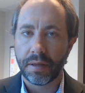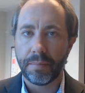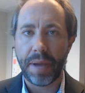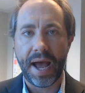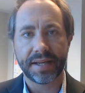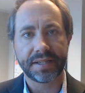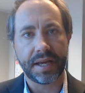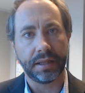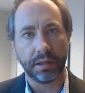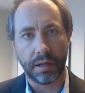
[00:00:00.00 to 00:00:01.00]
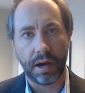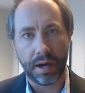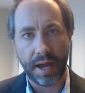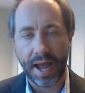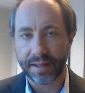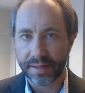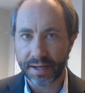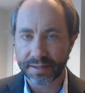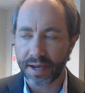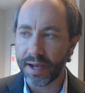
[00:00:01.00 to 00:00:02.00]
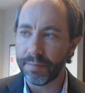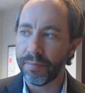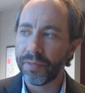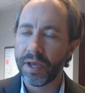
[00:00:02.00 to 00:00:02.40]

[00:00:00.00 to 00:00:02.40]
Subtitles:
passed a law at that time